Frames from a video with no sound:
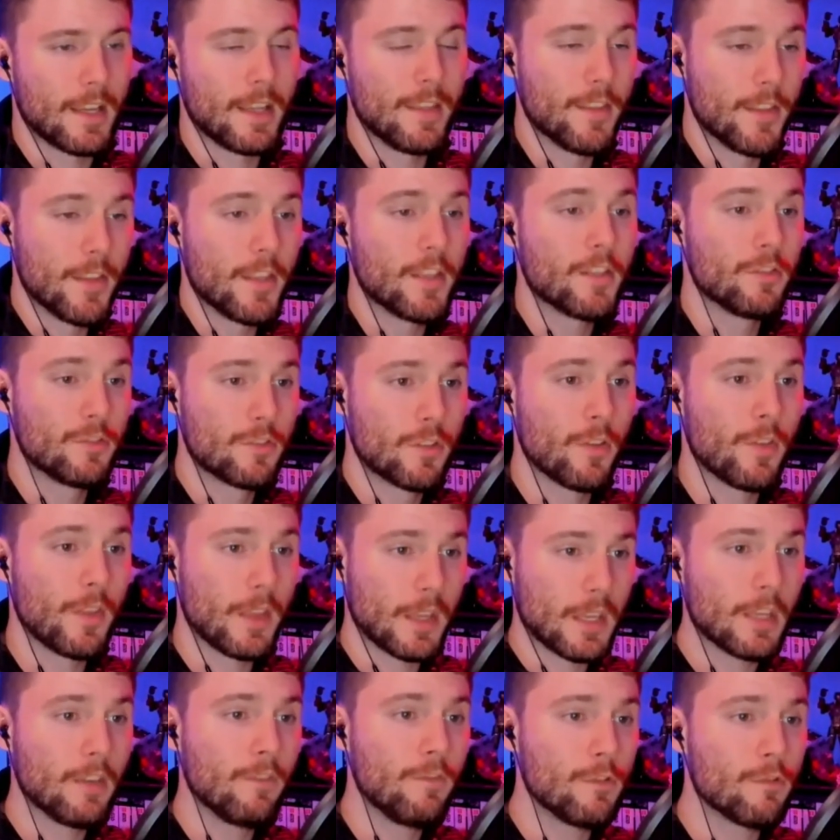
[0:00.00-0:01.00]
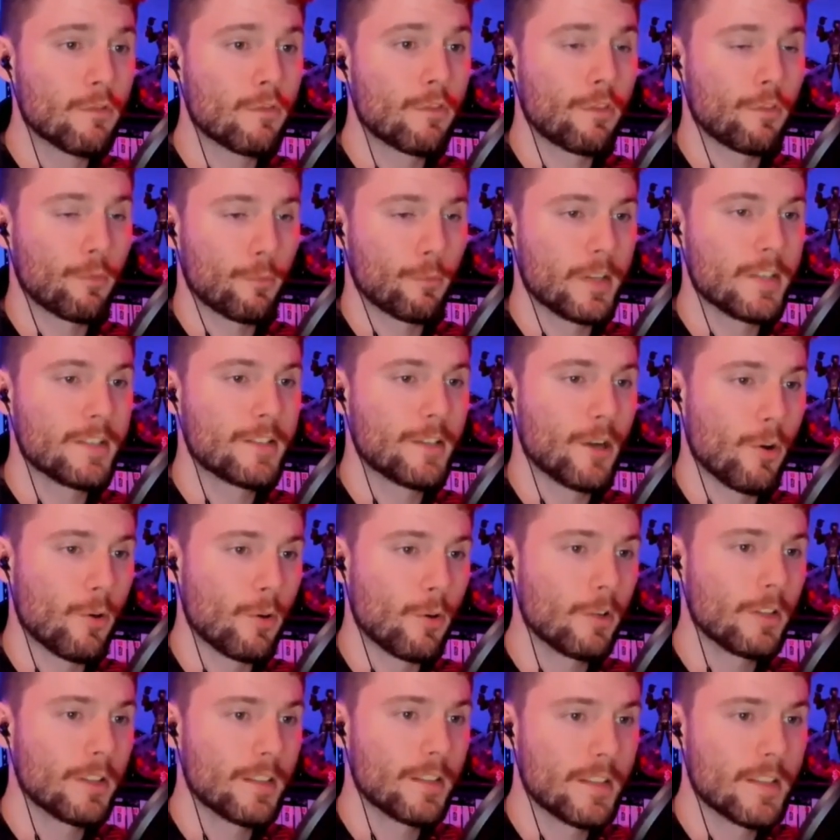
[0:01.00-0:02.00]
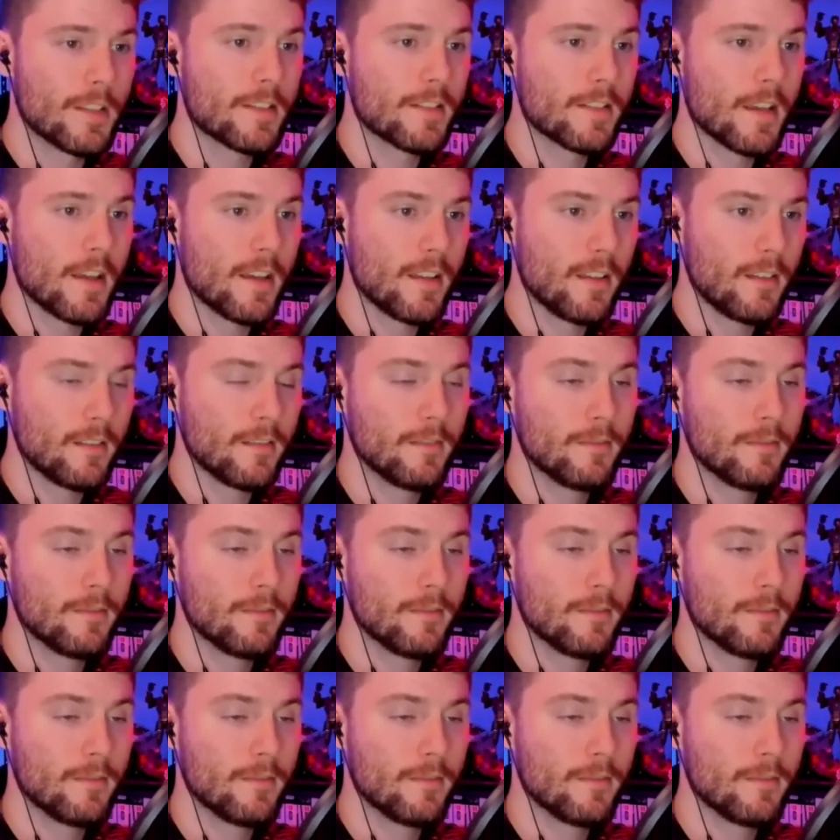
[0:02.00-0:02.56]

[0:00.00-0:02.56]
And they give you three total in this set.